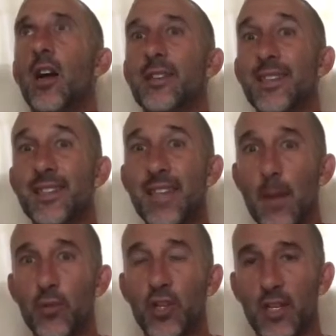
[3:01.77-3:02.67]

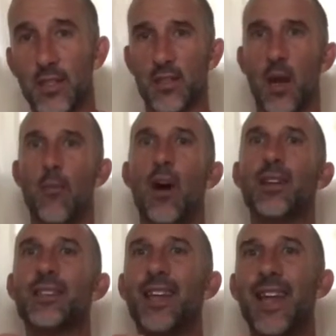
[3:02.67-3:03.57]
deceptions
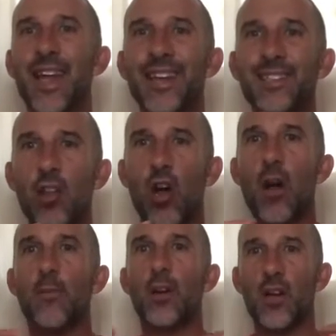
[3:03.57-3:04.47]
amongst the
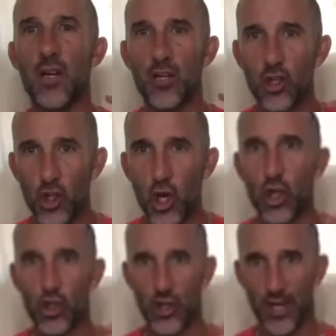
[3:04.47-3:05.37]
Islam
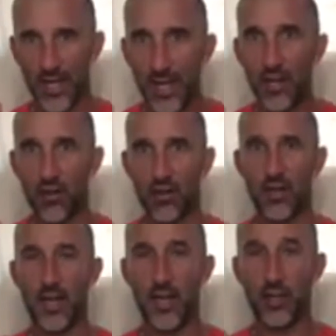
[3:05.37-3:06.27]
church here,
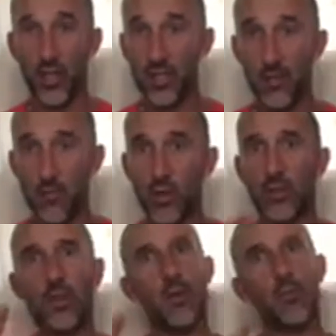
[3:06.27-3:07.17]
just in
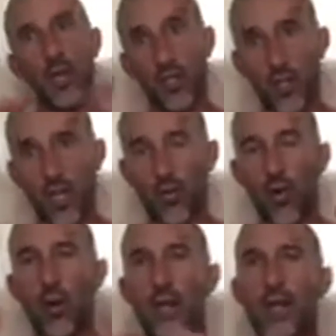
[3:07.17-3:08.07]
Mozambique, but in
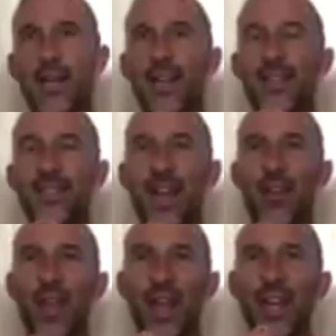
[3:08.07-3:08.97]
general, is
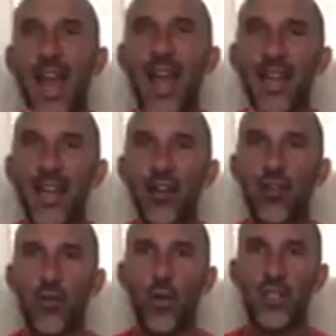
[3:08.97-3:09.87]
that they can't hear
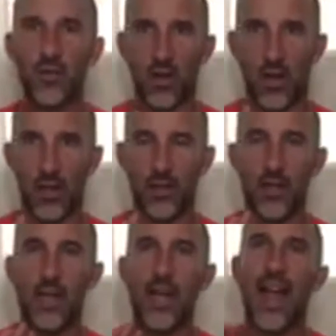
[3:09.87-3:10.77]
the voice of God,
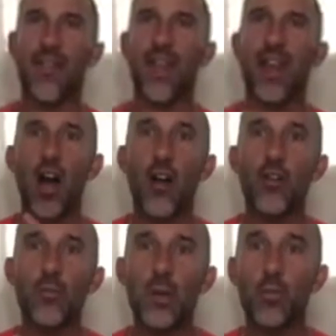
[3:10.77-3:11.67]
and that
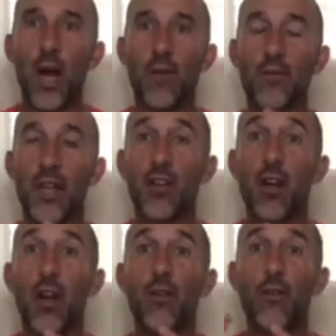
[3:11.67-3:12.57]
other people have to
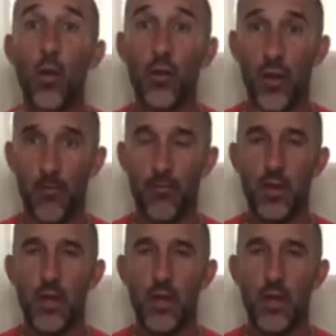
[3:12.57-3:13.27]
hear it for them.